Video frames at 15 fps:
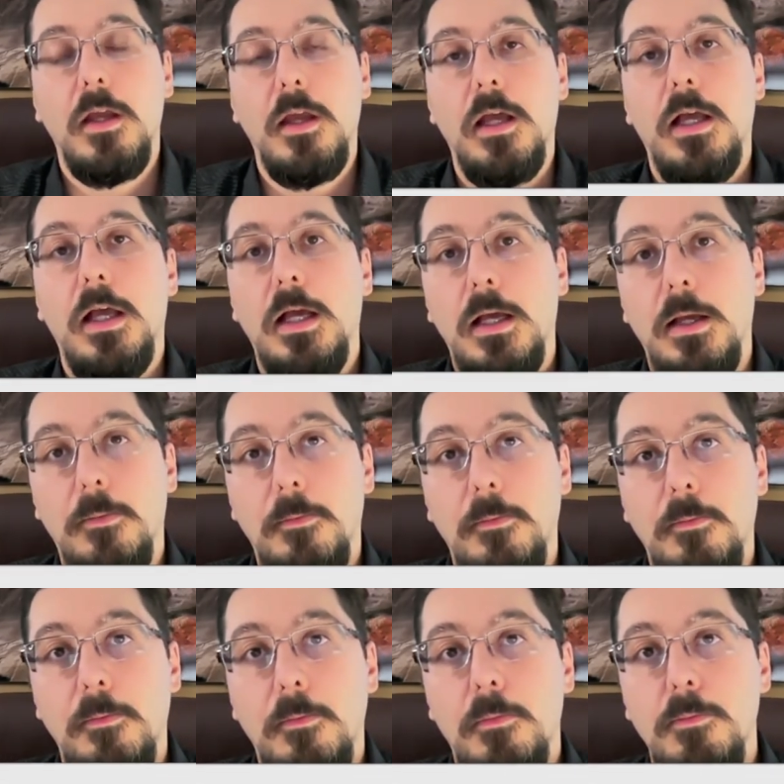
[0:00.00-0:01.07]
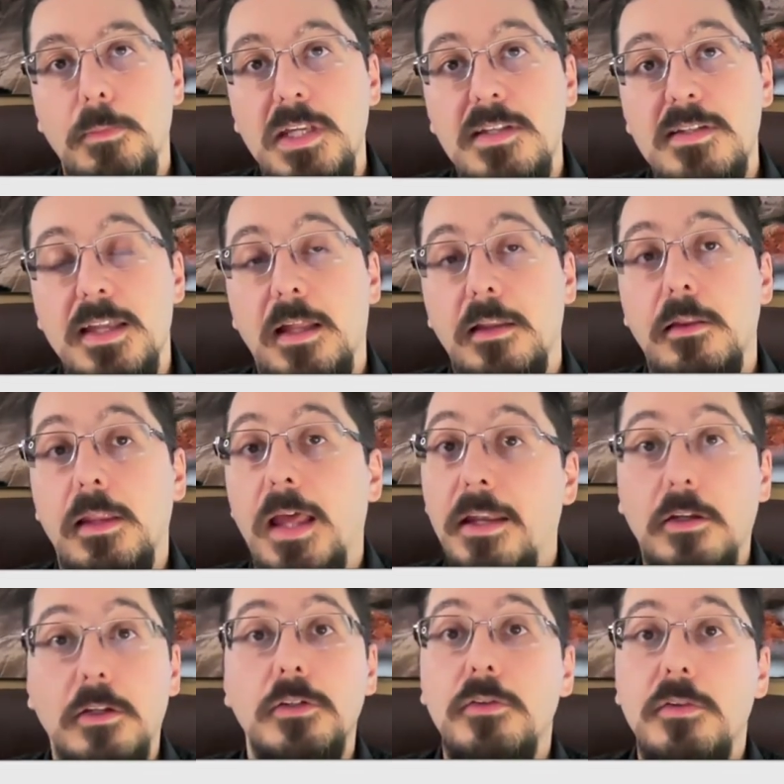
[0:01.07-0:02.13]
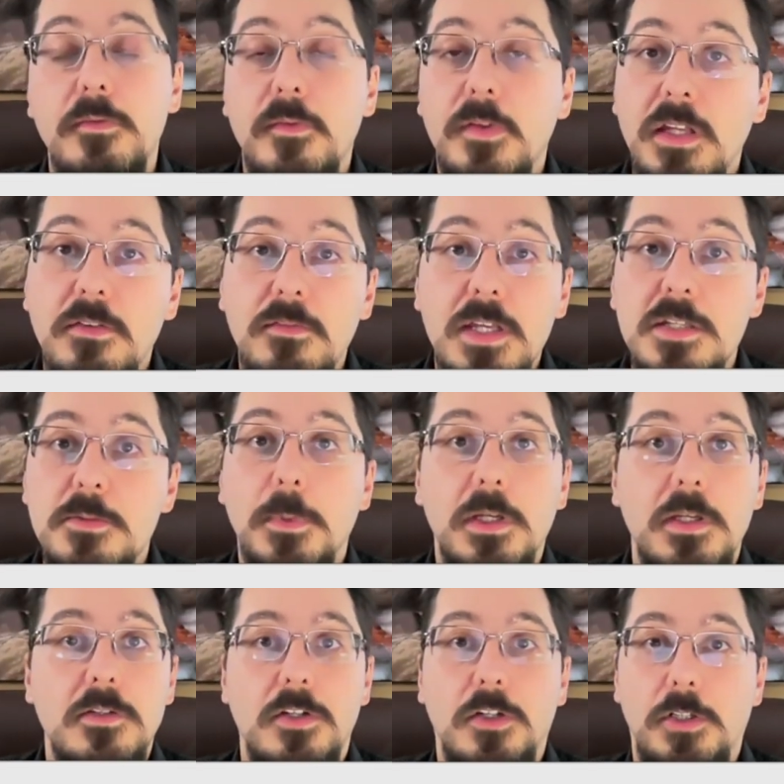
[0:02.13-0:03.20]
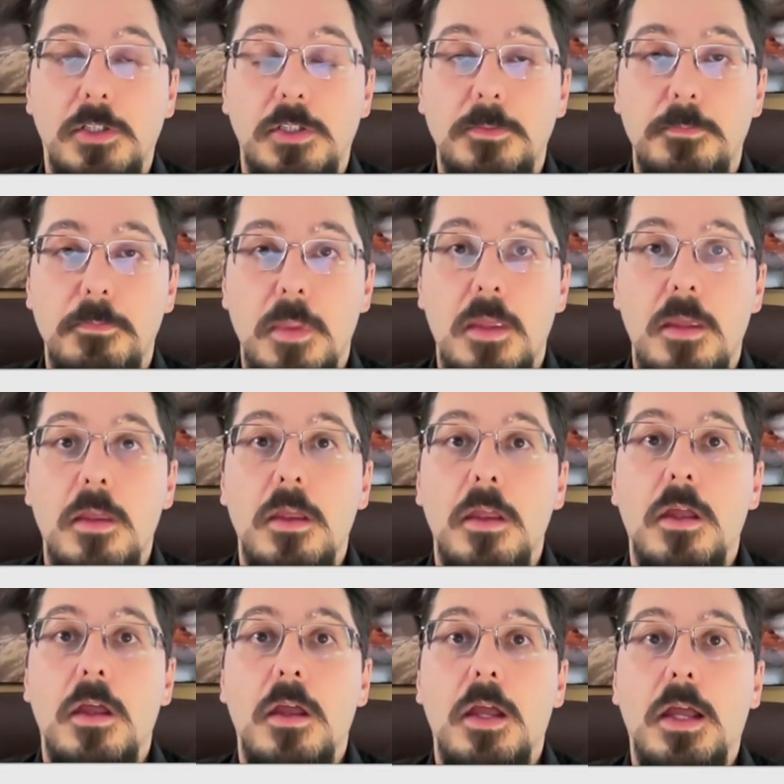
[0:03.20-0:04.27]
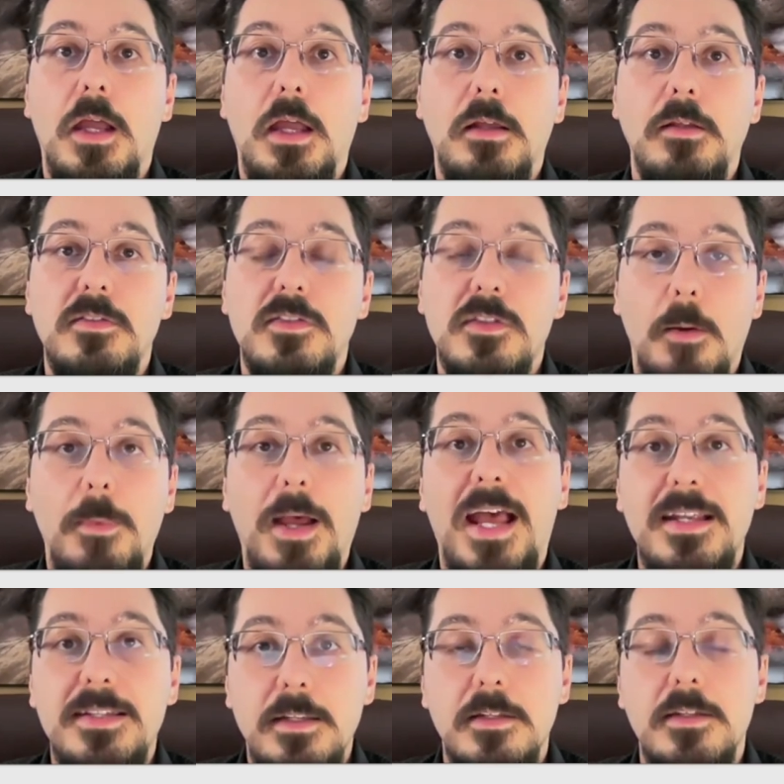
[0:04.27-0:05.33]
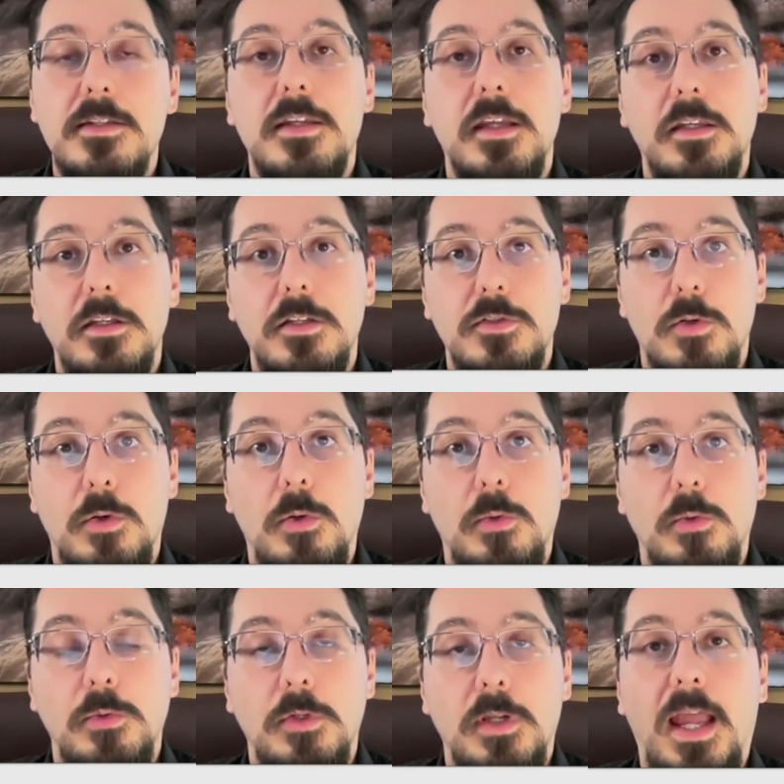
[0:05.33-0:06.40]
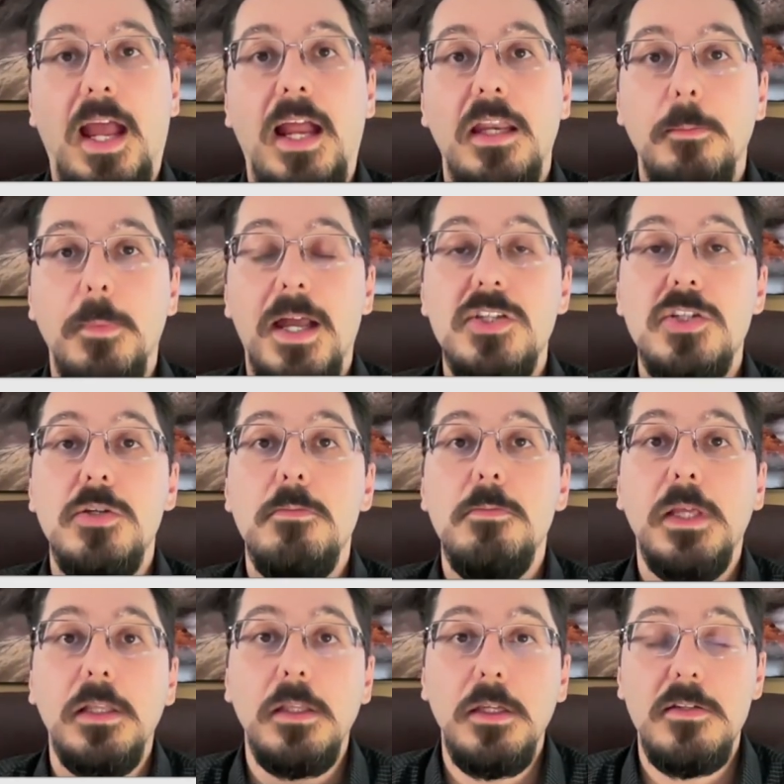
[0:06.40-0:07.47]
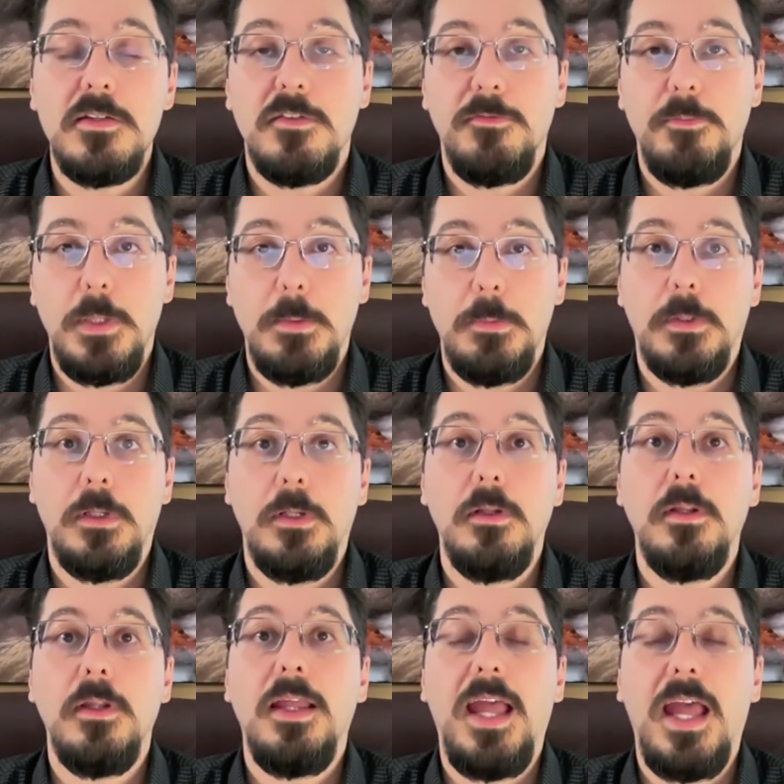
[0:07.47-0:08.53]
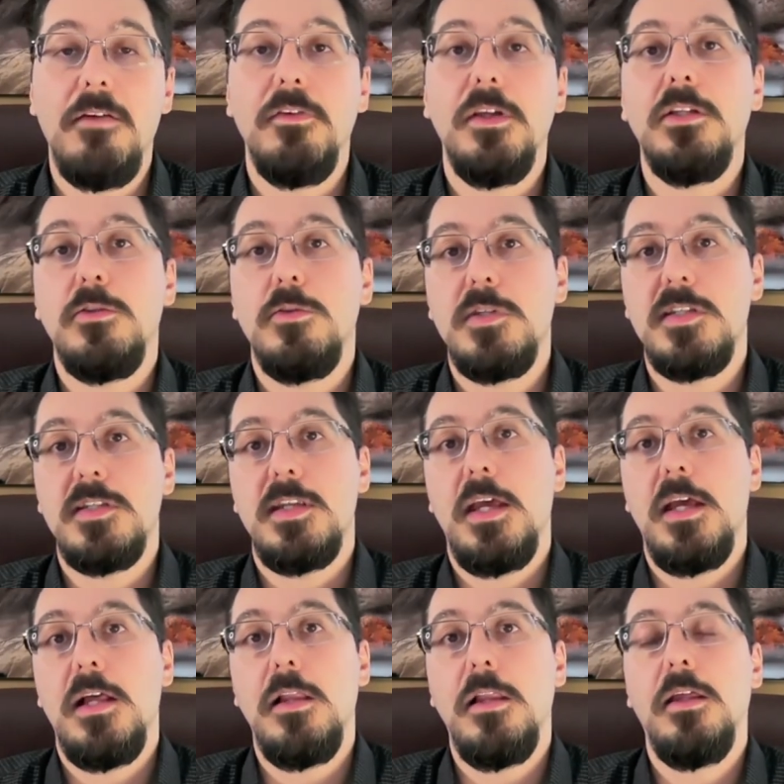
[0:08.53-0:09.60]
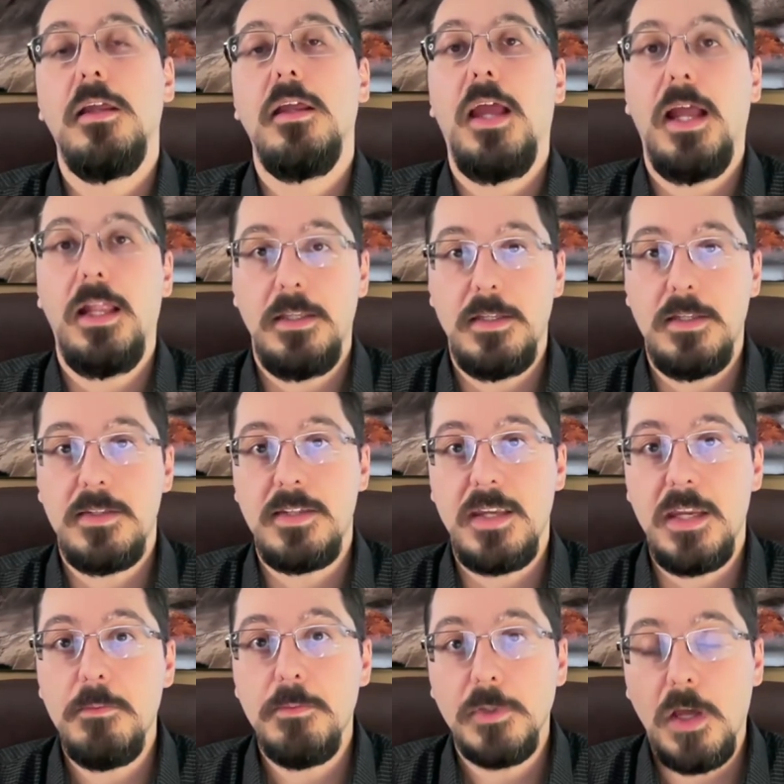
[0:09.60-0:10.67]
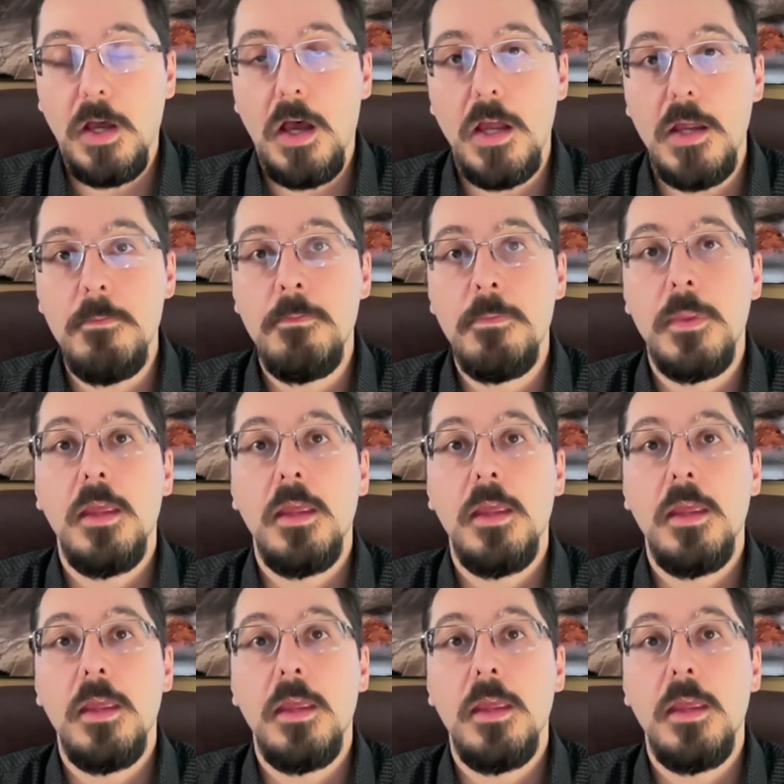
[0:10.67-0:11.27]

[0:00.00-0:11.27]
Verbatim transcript: um, means that that other investment is hurt. Uh, some asset is getting sold. And imagine millions of people having to sell at the same time